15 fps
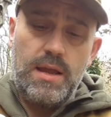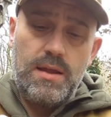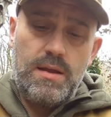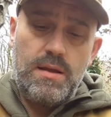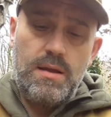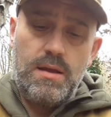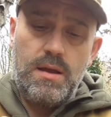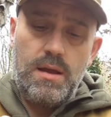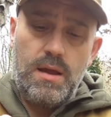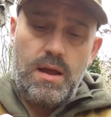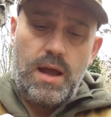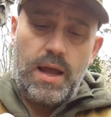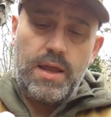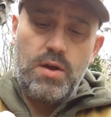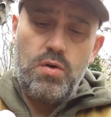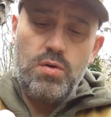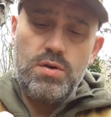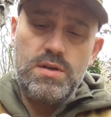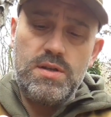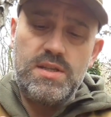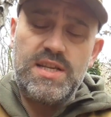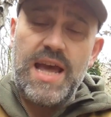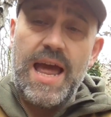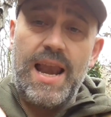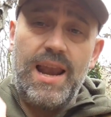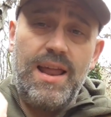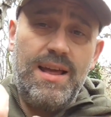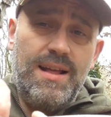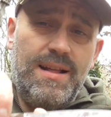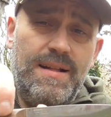I couldn't
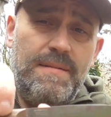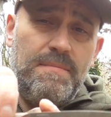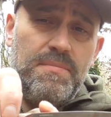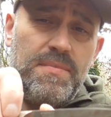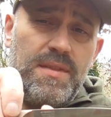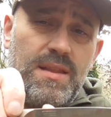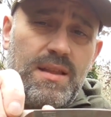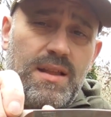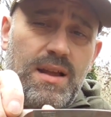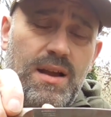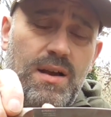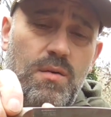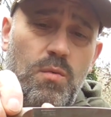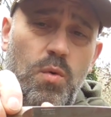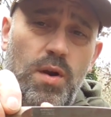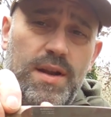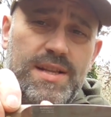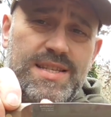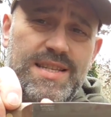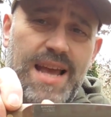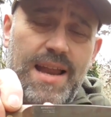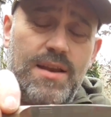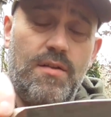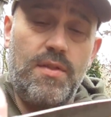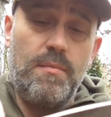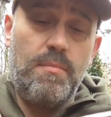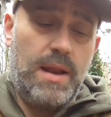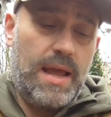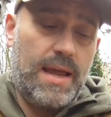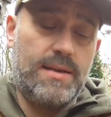tell what it said on
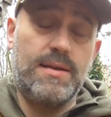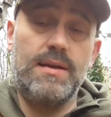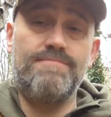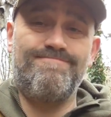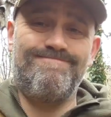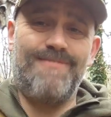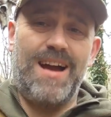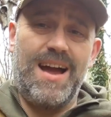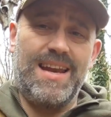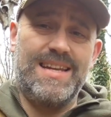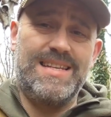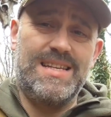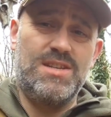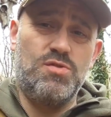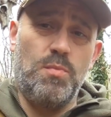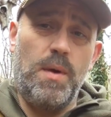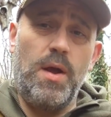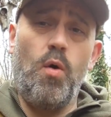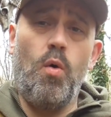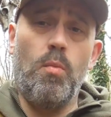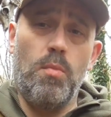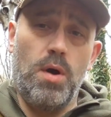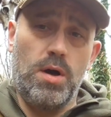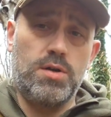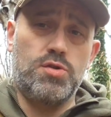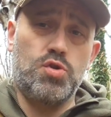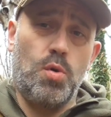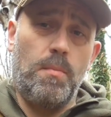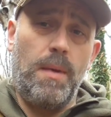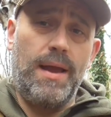the blade, and I didn't do my homework,
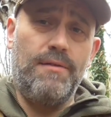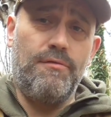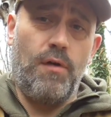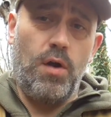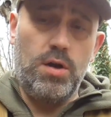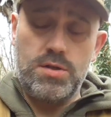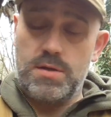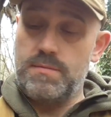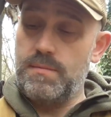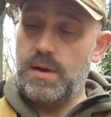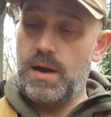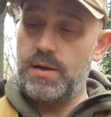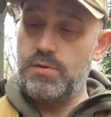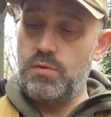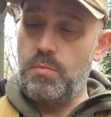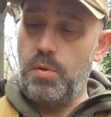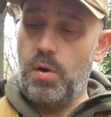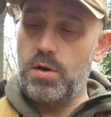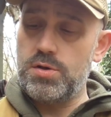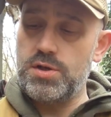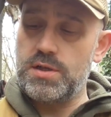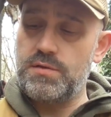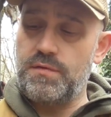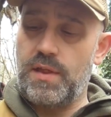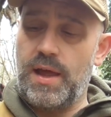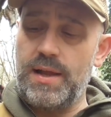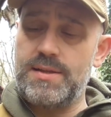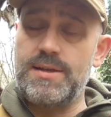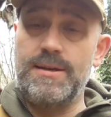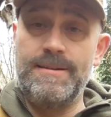so my fault. I do apologise for
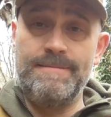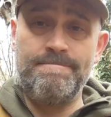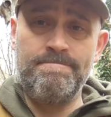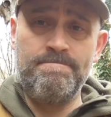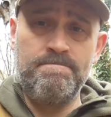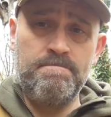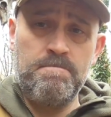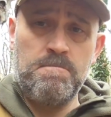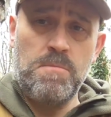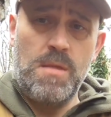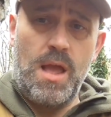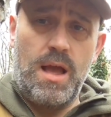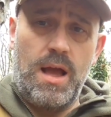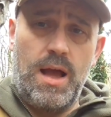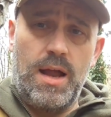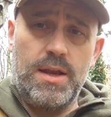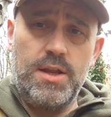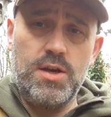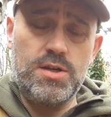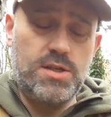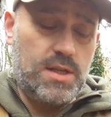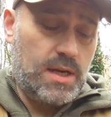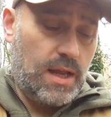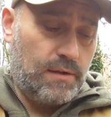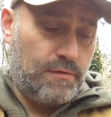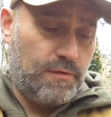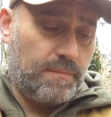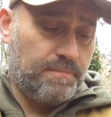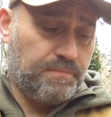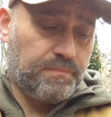that. And here's the
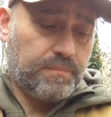knife.